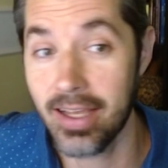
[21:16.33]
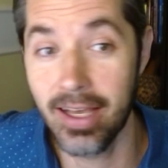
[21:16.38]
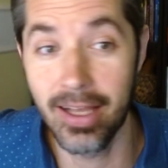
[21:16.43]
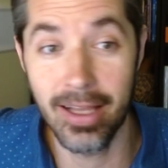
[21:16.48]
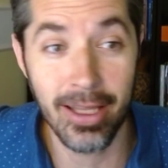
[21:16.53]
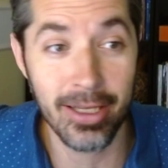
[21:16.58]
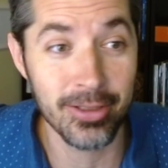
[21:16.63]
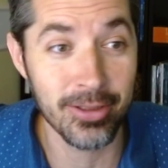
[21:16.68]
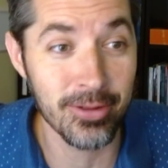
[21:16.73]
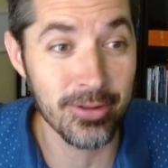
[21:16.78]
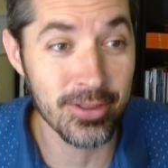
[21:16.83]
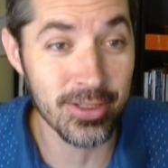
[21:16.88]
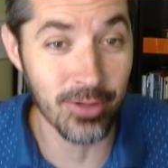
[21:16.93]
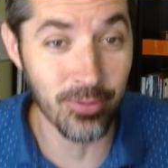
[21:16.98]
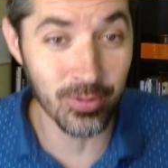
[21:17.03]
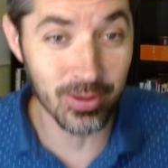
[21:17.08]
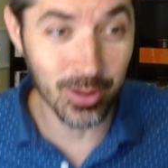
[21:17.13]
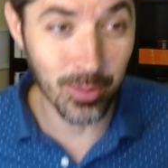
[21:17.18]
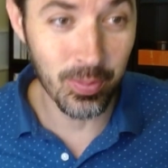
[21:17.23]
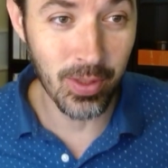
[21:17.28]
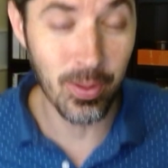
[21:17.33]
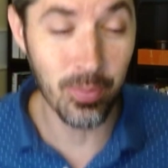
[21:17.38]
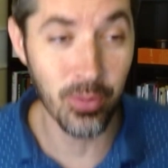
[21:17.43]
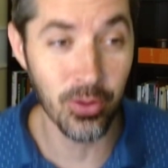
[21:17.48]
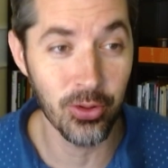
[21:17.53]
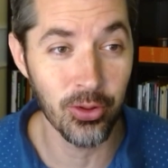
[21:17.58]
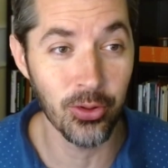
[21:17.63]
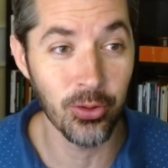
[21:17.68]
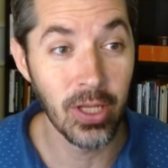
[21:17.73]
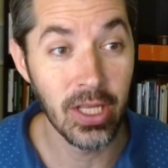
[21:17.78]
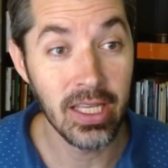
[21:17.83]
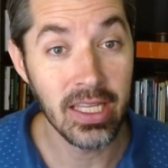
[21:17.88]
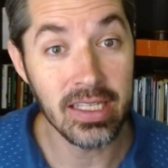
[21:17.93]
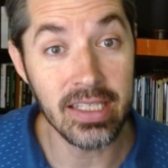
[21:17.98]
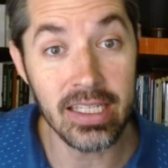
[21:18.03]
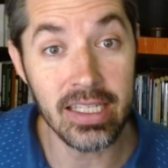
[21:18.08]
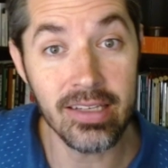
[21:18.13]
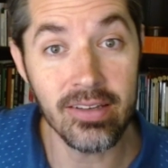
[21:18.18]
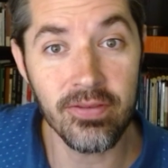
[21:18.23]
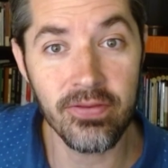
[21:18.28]
collectors and with the people who
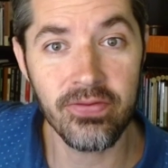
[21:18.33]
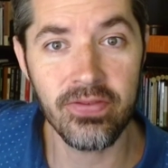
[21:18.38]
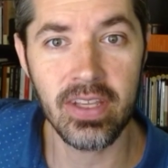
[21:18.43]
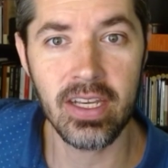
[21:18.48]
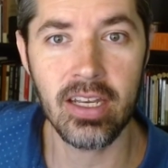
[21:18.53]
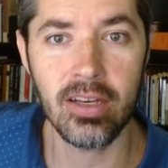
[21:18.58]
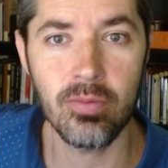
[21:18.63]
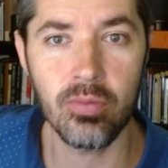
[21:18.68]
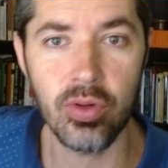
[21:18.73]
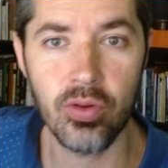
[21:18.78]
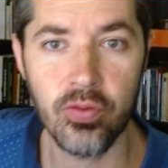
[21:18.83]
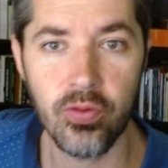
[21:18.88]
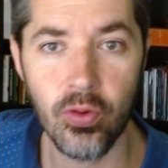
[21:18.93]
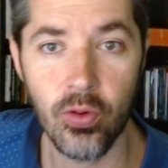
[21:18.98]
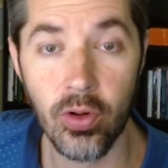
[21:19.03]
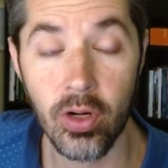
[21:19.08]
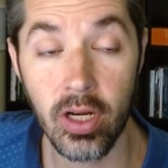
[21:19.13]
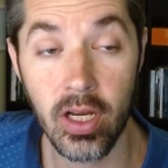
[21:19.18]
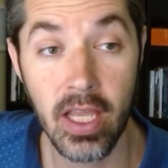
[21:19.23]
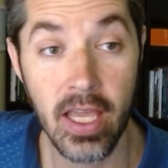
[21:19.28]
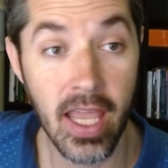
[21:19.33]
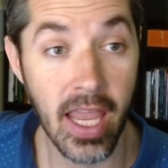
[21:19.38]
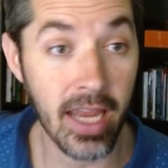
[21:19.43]
didn't fit in before.